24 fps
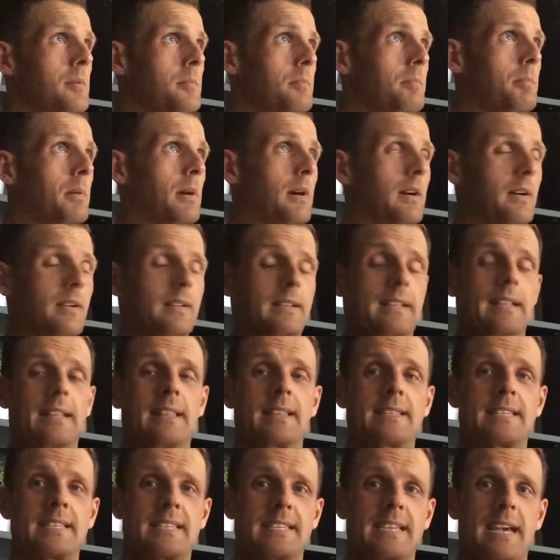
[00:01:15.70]
But
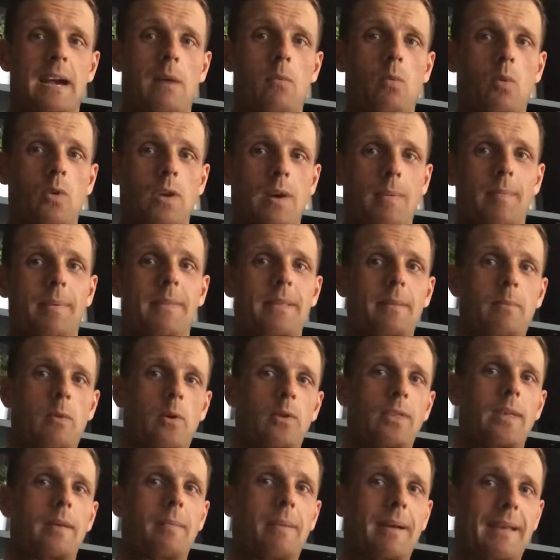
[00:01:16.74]
needless to say, I woke up in the
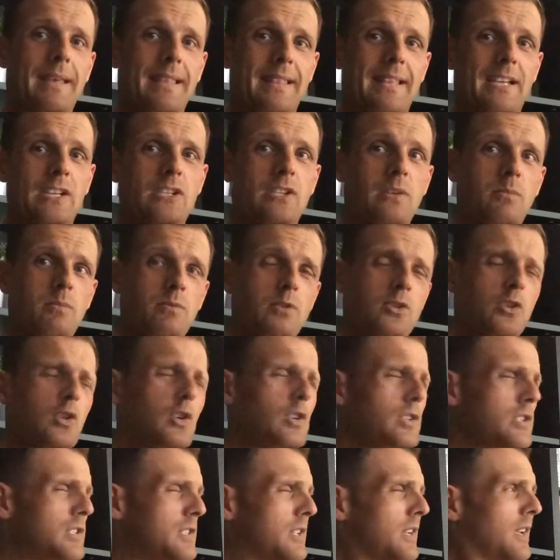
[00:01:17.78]
morning, my conditioning was
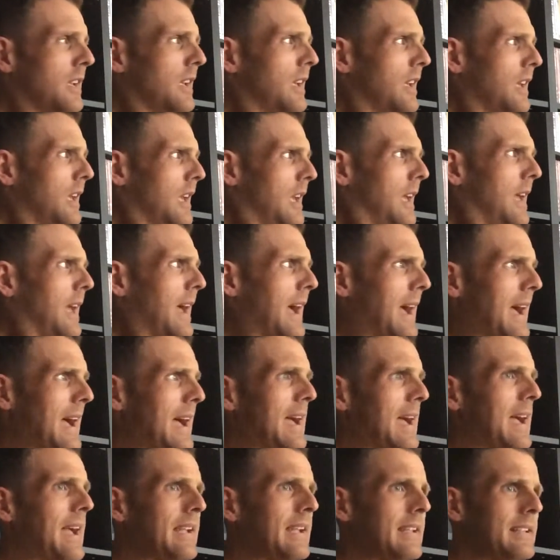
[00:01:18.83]
good,
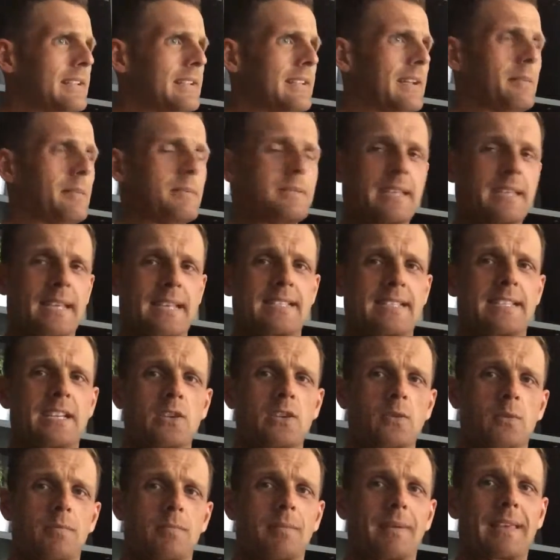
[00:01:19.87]
and I was to
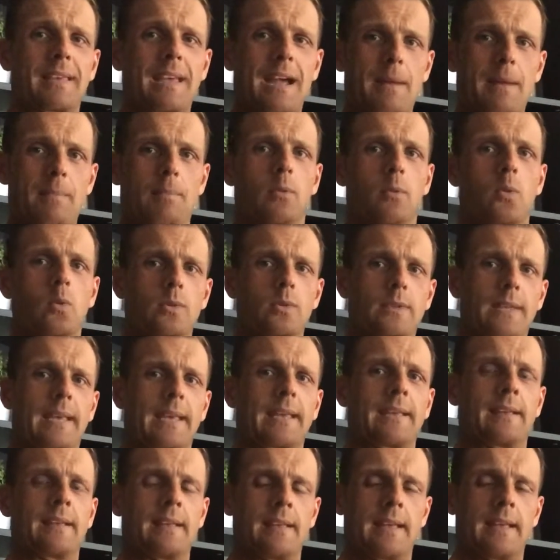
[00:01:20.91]
continue with my carb
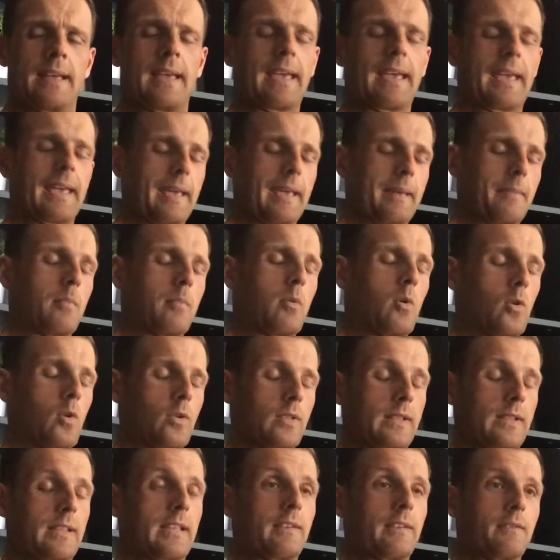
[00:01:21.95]
loading on
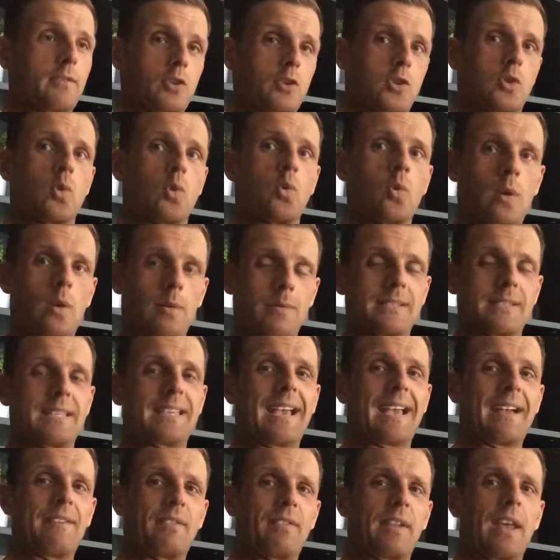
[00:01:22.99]
the day of the show. I was to
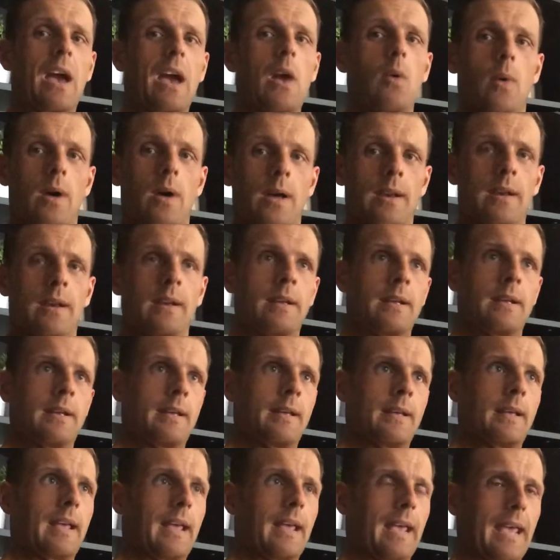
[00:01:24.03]
eat every hour,
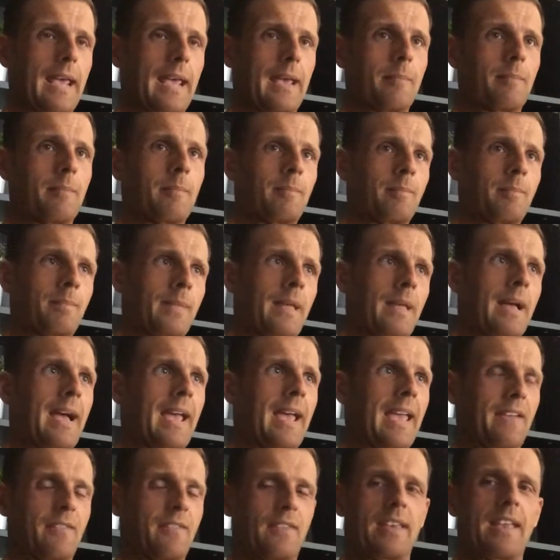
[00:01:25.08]
a
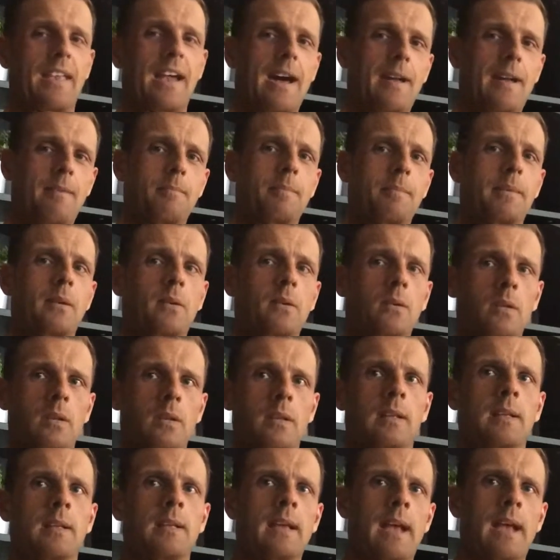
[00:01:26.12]
heavy carb meal
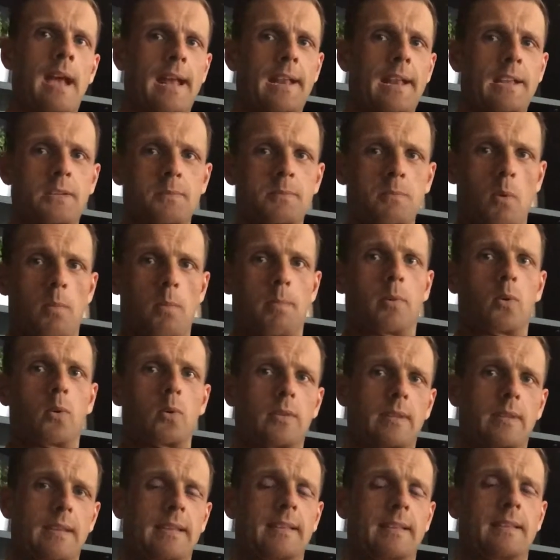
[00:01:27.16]
and a small
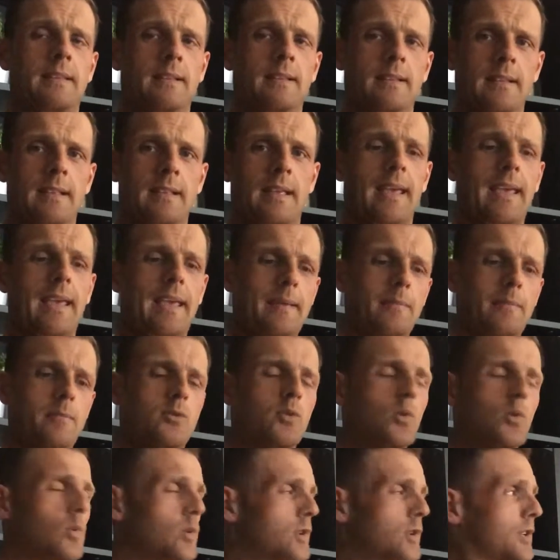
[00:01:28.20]
protein
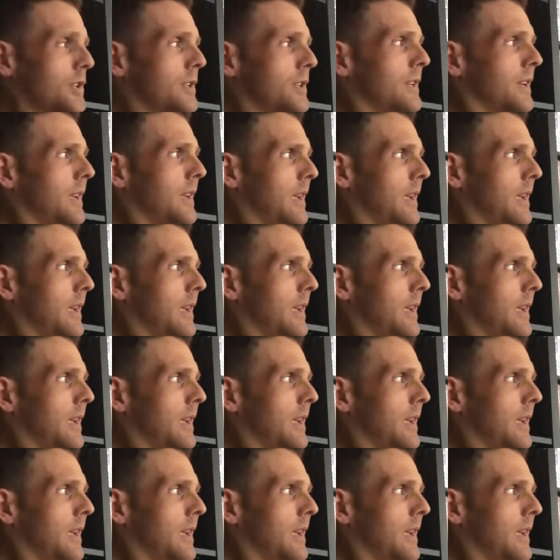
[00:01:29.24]
source.